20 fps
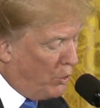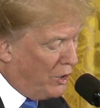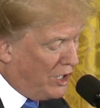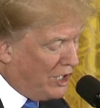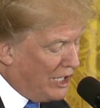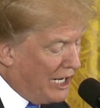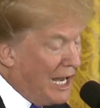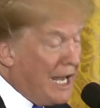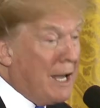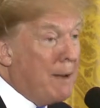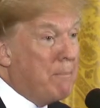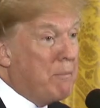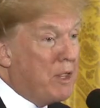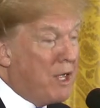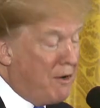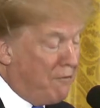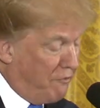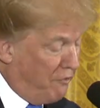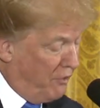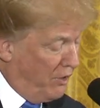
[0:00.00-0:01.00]
reclaim
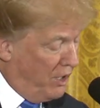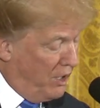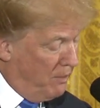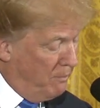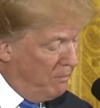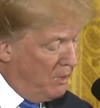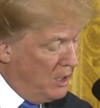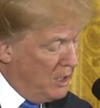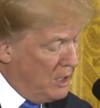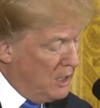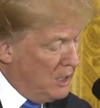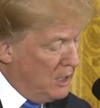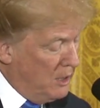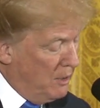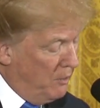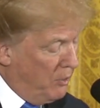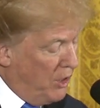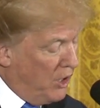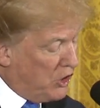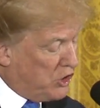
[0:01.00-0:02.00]
their freedom,
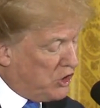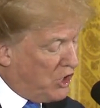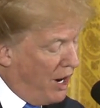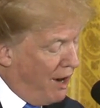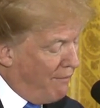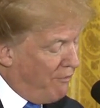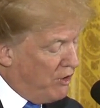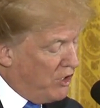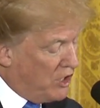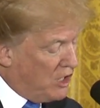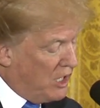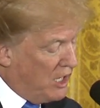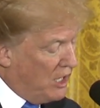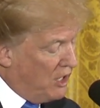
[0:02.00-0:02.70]
their sovereignty,